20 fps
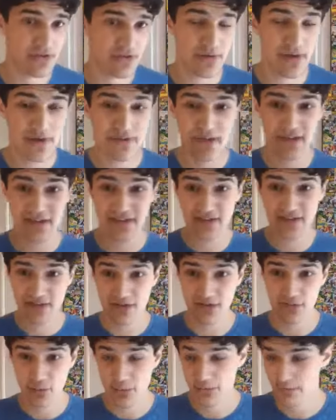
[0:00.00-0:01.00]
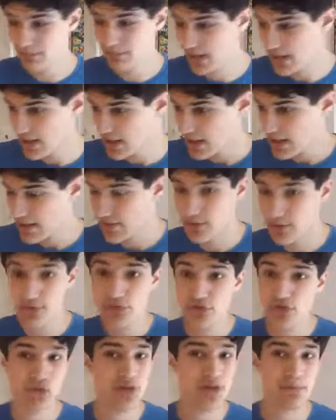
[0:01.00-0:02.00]
So I see it as one
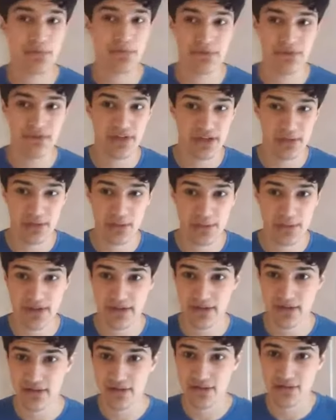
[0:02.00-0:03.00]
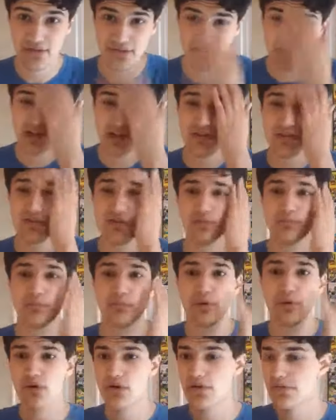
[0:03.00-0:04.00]
enjoyable sequel, and it's just
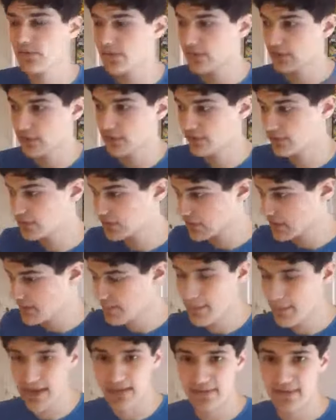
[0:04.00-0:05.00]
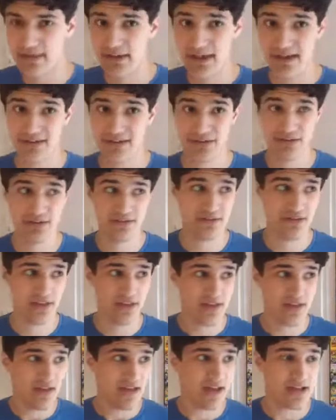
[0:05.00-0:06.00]
more of those amazing characters,
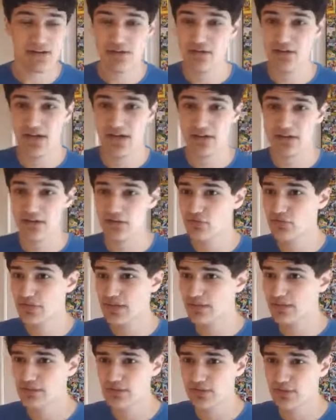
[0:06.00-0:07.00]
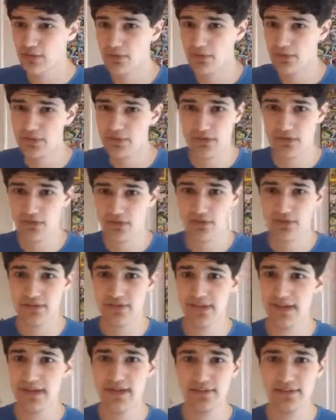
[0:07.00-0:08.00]
and it's really resolved just
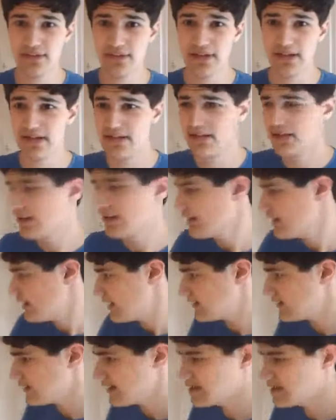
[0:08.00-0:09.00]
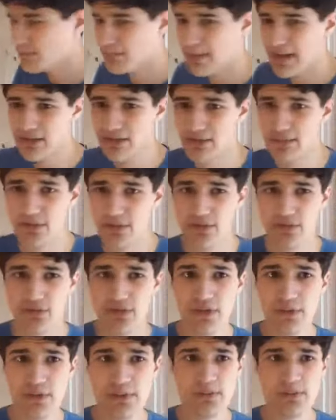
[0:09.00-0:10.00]
tearfully at the end of Back to the Future
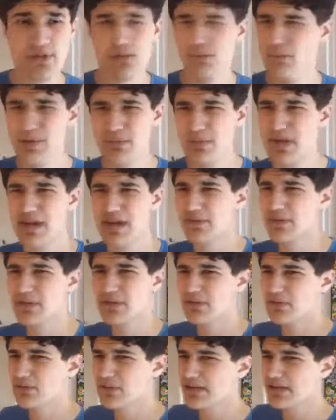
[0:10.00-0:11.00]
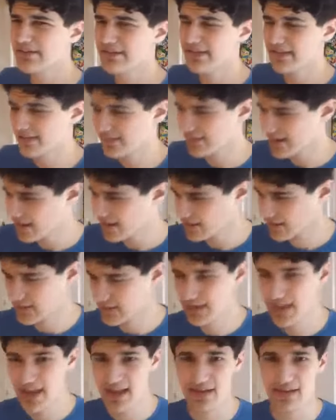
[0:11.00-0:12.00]
3, when we were never going to really see these
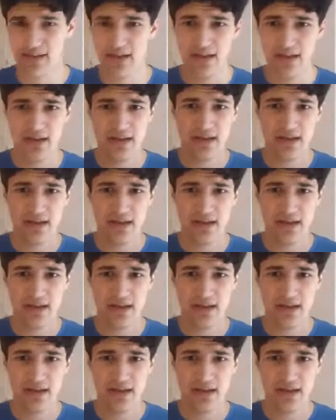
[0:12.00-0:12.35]
characters again.